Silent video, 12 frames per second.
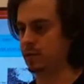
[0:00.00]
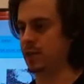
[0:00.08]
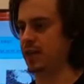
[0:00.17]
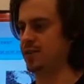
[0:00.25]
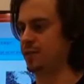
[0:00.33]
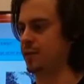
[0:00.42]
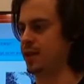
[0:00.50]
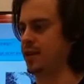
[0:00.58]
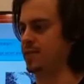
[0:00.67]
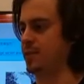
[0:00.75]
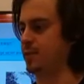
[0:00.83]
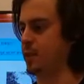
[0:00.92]
nature of money
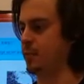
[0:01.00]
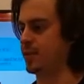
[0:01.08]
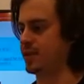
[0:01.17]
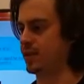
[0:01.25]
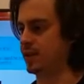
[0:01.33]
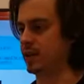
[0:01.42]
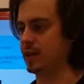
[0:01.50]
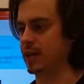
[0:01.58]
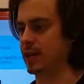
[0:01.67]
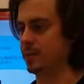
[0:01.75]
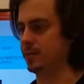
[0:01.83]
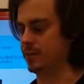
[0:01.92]
has been purposely
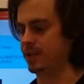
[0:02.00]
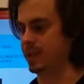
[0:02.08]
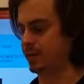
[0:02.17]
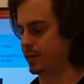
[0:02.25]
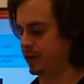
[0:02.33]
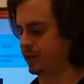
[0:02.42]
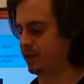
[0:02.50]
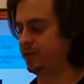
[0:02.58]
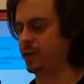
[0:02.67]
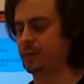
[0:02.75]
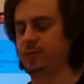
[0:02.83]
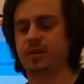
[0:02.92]
kept secret and
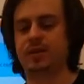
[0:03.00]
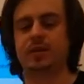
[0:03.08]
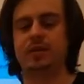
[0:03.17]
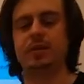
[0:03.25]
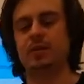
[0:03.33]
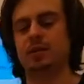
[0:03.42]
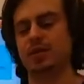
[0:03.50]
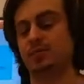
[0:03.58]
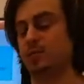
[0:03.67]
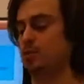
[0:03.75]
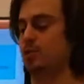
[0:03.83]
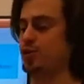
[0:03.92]
confused. This
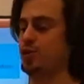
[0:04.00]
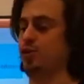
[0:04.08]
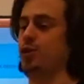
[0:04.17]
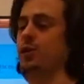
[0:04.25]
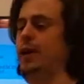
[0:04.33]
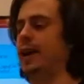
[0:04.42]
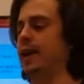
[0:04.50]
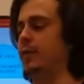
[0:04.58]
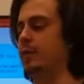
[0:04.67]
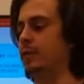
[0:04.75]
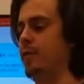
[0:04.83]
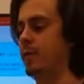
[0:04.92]
book will show you
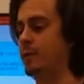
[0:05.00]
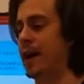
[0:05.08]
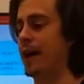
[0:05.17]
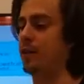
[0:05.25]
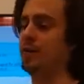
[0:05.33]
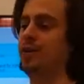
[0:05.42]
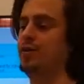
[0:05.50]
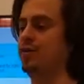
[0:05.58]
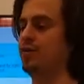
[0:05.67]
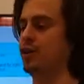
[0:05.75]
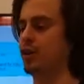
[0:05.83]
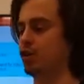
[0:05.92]
how the battle
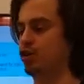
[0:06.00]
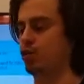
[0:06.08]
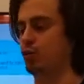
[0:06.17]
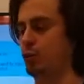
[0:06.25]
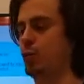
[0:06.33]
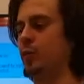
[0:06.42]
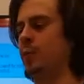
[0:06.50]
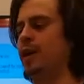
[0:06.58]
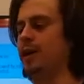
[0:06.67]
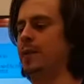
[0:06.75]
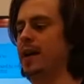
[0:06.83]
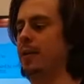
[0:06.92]
to control
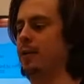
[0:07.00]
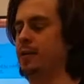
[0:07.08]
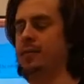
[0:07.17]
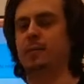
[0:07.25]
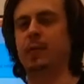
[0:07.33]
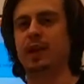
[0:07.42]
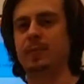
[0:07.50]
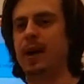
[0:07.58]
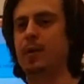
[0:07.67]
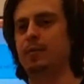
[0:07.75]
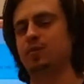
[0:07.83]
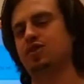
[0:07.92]
money power, and money
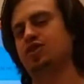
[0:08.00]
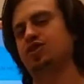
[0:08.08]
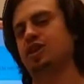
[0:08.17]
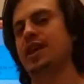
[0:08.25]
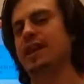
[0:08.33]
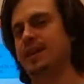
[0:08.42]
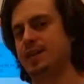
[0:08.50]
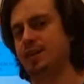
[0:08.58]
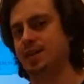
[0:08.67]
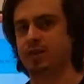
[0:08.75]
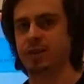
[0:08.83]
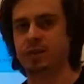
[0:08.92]
power has
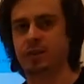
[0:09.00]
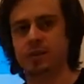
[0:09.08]
changed